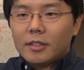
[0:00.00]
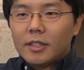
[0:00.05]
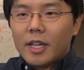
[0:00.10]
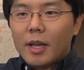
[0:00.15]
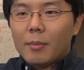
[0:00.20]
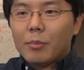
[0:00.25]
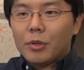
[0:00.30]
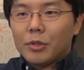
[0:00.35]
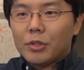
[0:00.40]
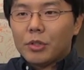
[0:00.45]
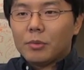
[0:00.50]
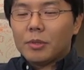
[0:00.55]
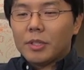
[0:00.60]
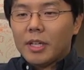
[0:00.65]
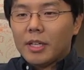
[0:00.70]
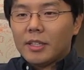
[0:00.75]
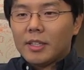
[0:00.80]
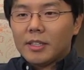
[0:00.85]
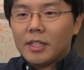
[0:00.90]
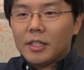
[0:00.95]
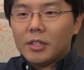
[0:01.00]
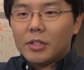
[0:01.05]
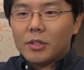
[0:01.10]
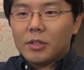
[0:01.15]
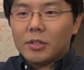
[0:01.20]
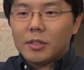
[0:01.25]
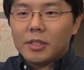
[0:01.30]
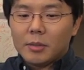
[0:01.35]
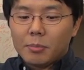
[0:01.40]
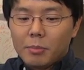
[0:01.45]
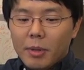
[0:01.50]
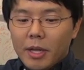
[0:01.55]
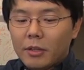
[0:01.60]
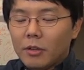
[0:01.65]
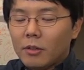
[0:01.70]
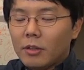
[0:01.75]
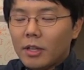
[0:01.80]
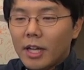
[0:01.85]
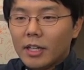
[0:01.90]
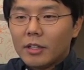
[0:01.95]
temperature of the data center,
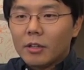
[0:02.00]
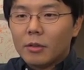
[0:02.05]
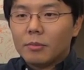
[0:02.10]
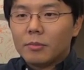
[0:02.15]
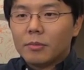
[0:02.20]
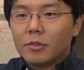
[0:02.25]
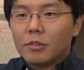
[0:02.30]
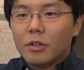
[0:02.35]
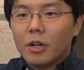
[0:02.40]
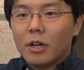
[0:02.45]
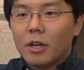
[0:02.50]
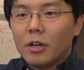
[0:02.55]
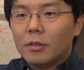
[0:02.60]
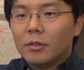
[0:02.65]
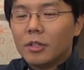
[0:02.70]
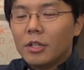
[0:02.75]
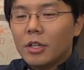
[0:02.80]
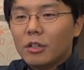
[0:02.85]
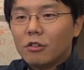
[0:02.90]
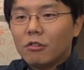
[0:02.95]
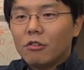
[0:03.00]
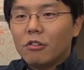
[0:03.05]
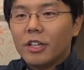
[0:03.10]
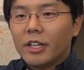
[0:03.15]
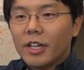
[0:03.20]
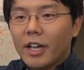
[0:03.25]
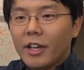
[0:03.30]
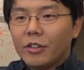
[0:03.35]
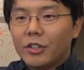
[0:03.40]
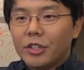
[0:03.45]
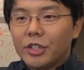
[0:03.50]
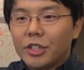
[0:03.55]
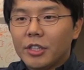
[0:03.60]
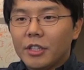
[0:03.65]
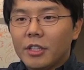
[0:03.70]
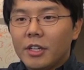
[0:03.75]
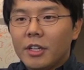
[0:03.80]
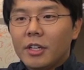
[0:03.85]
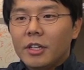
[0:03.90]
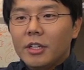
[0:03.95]
spend a lot of cooling
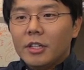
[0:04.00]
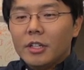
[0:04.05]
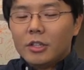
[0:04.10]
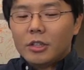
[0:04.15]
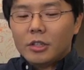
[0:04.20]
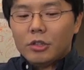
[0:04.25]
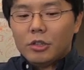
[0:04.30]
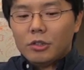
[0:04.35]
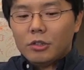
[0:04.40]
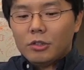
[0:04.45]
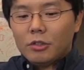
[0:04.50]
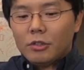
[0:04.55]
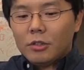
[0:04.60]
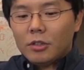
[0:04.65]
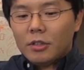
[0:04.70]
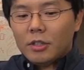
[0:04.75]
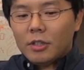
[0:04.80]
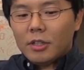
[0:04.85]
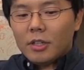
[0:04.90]
energy to